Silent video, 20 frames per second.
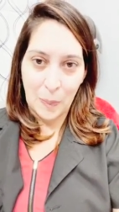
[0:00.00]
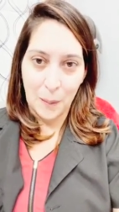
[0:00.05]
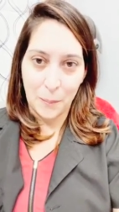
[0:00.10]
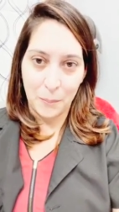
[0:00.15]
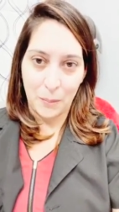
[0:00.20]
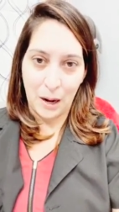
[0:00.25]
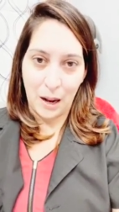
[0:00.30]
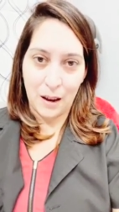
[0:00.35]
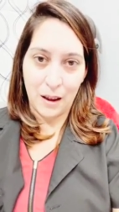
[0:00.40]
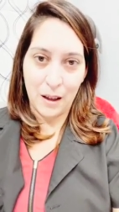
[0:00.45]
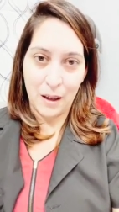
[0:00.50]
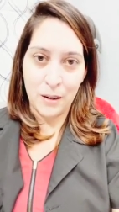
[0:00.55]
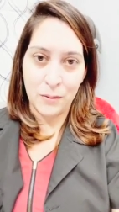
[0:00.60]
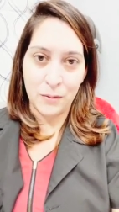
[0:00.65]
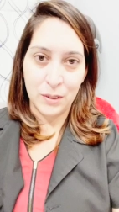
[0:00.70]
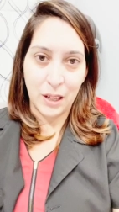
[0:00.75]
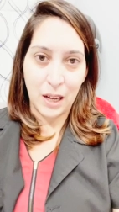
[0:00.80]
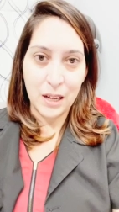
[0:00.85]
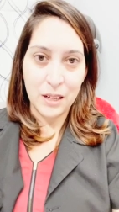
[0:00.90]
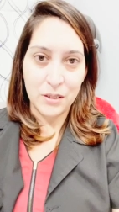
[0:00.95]
But I kind of
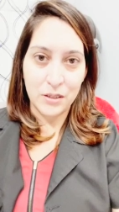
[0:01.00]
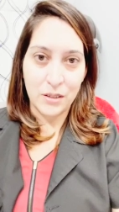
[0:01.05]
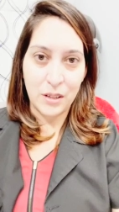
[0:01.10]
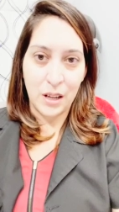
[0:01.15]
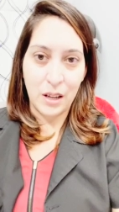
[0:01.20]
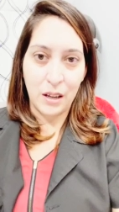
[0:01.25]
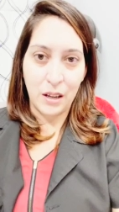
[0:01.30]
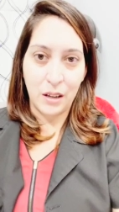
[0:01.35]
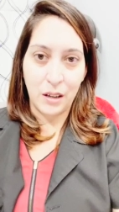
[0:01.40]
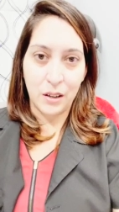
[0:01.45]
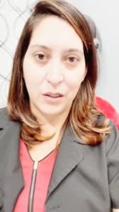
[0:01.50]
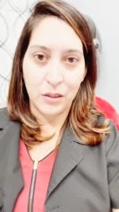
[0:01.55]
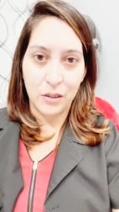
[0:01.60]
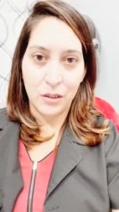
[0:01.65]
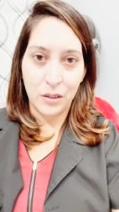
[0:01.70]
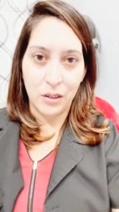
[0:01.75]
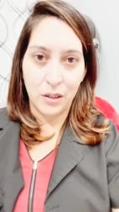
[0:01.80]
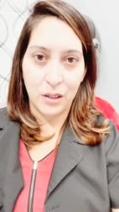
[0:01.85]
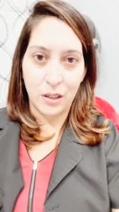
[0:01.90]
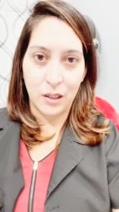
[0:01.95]
like seeing
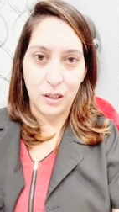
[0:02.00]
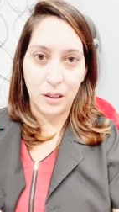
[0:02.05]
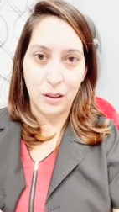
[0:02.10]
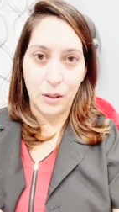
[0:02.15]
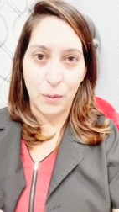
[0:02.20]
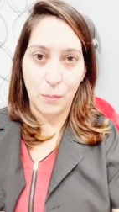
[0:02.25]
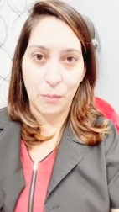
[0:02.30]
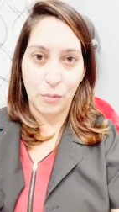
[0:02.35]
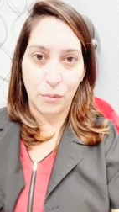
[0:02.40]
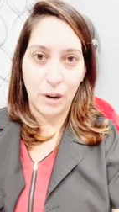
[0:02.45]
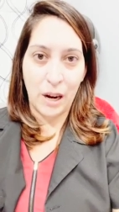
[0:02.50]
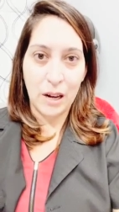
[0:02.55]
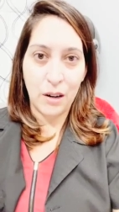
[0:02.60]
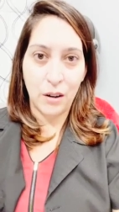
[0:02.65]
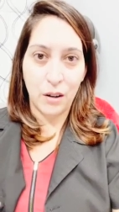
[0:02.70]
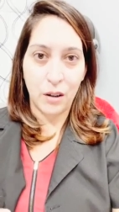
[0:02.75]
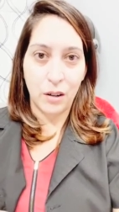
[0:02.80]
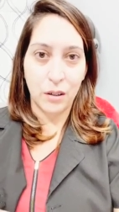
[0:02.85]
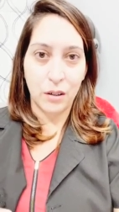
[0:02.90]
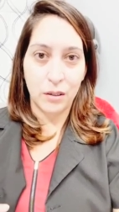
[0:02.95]
the
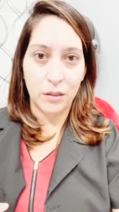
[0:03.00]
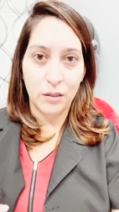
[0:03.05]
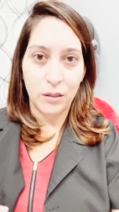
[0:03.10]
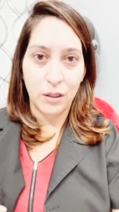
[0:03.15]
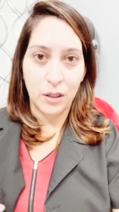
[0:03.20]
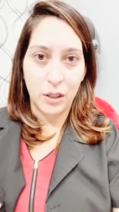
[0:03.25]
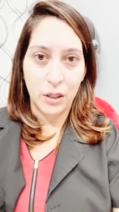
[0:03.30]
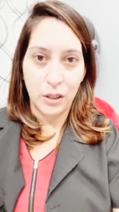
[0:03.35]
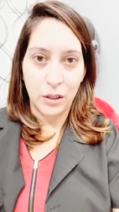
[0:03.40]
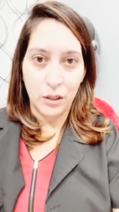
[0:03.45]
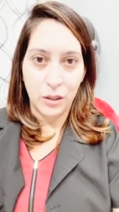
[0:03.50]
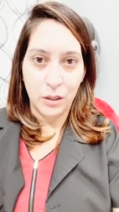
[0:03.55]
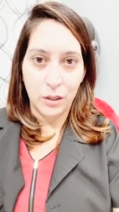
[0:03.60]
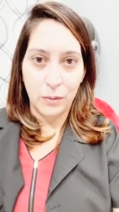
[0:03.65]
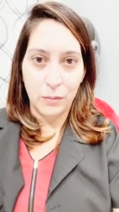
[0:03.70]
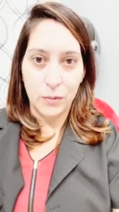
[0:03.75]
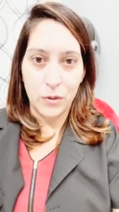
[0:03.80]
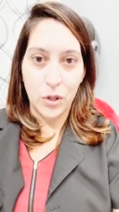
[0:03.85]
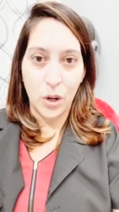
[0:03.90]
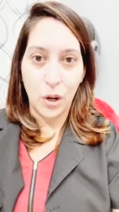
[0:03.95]
brighter
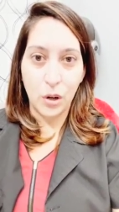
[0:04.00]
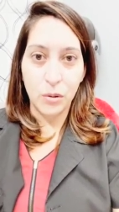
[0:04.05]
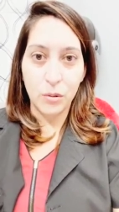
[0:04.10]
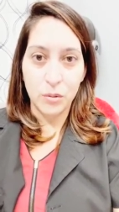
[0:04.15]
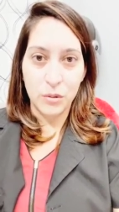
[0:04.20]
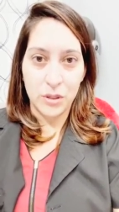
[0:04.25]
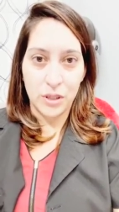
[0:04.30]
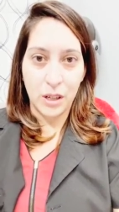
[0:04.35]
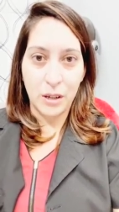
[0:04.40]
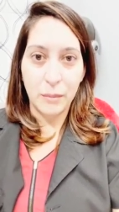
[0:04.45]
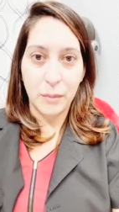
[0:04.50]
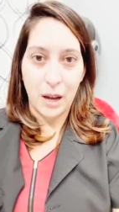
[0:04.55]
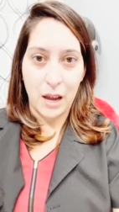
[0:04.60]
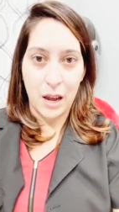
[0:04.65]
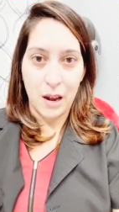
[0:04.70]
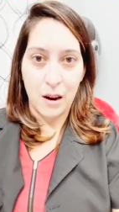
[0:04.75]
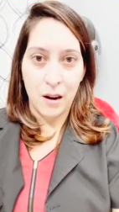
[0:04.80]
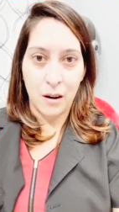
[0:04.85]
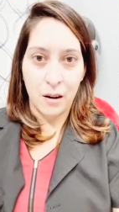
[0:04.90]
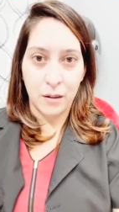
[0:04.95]
tones in my
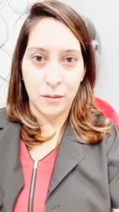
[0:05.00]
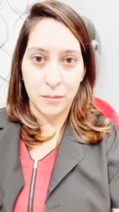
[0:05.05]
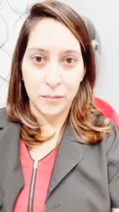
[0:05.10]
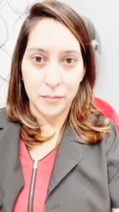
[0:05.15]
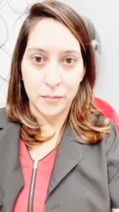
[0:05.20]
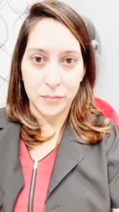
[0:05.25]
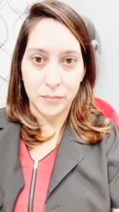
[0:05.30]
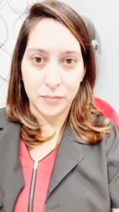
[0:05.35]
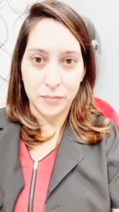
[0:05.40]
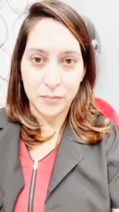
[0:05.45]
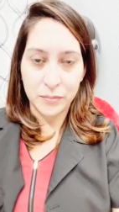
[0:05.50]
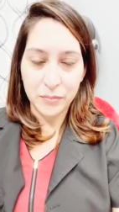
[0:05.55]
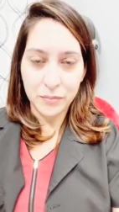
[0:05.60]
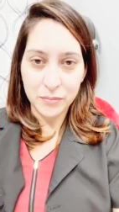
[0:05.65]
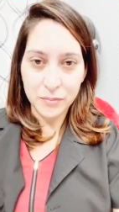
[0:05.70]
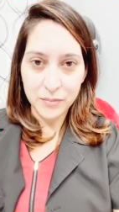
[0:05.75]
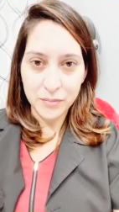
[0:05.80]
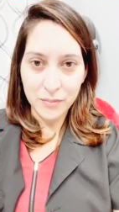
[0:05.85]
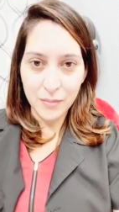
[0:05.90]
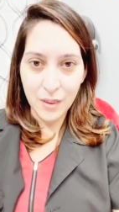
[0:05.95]
hair
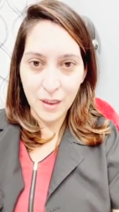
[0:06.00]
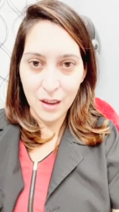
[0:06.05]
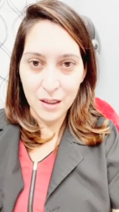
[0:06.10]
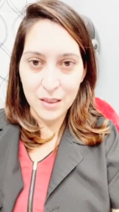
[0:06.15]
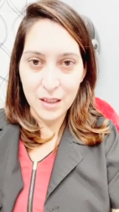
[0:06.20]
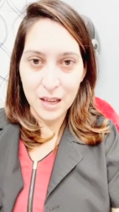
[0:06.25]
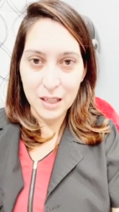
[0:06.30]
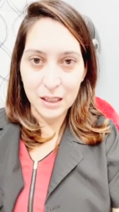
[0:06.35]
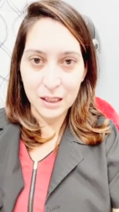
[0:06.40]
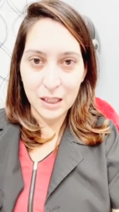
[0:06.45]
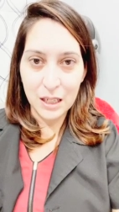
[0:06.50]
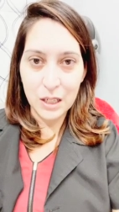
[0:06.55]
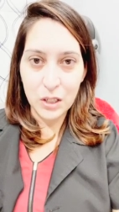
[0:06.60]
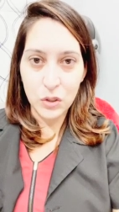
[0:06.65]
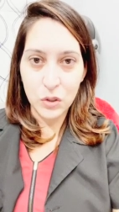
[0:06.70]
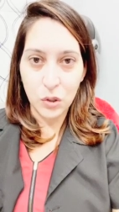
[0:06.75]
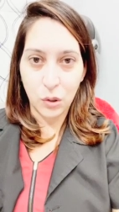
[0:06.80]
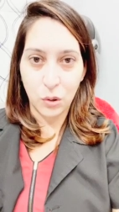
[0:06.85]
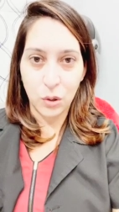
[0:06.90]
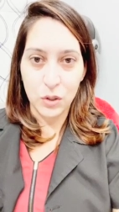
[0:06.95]
that lean
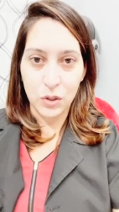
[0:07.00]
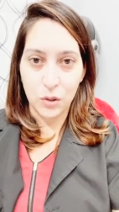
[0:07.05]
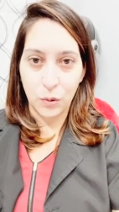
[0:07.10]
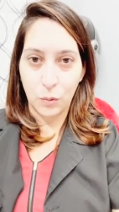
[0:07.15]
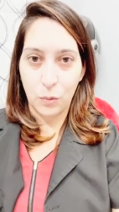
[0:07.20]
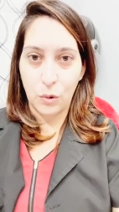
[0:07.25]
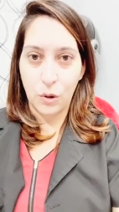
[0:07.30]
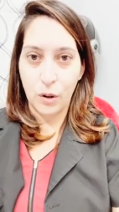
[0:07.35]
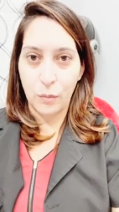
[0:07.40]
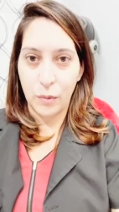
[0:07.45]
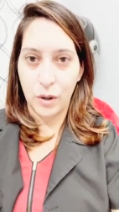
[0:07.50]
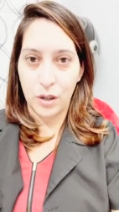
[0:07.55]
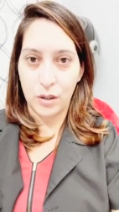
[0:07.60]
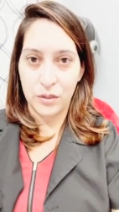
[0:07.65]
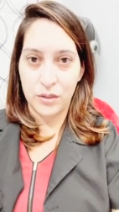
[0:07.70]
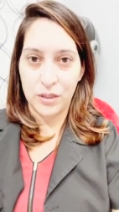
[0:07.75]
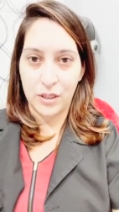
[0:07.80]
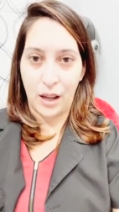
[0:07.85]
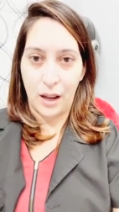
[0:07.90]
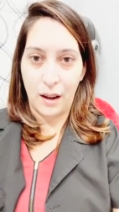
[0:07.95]
towards the warmer
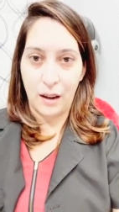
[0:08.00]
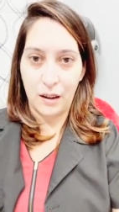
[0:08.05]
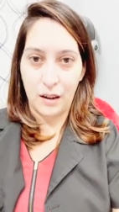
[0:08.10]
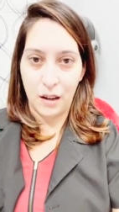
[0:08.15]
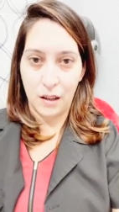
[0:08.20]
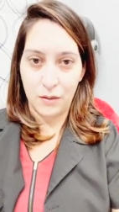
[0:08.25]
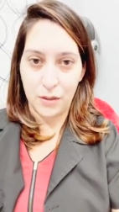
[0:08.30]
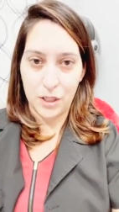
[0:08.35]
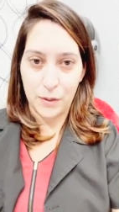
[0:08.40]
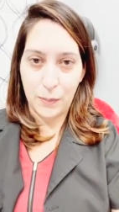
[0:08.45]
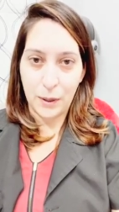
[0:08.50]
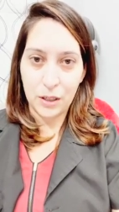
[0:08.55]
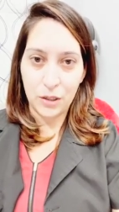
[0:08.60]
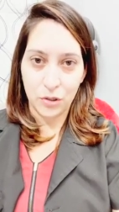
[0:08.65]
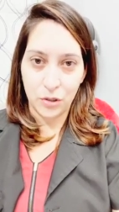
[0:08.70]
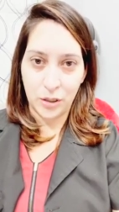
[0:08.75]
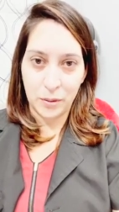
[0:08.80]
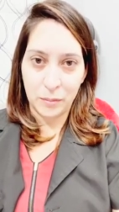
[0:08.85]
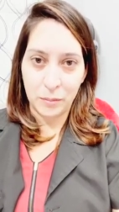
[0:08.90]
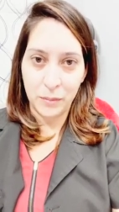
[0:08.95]
side of the
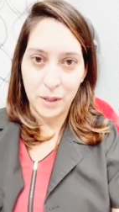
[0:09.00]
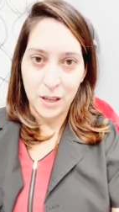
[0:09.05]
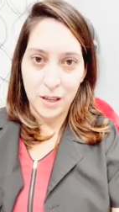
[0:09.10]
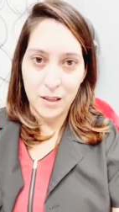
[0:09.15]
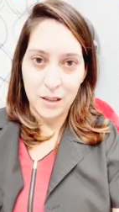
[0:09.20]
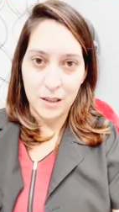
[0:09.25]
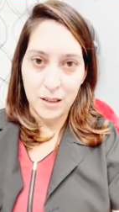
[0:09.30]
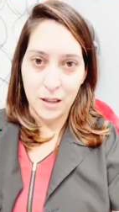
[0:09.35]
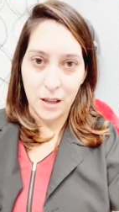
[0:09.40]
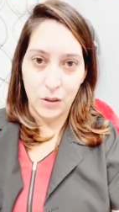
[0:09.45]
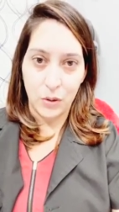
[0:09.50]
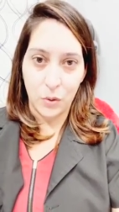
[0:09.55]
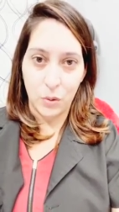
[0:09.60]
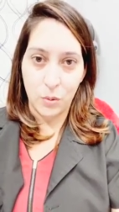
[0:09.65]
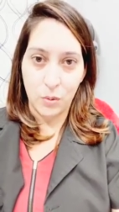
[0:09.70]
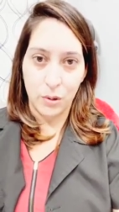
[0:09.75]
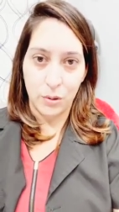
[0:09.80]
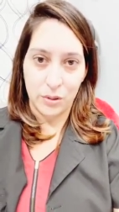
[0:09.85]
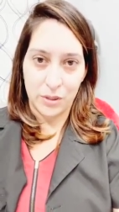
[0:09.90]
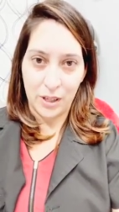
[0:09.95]
spectrum than the
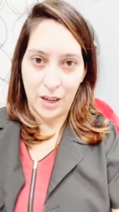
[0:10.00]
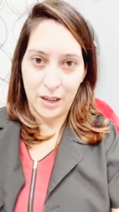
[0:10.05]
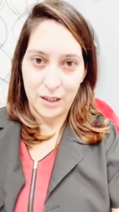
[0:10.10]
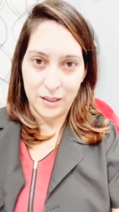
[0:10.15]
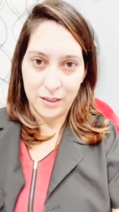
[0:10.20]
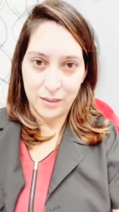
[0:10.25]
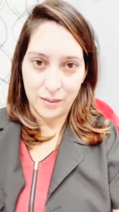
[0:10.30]
cooler side.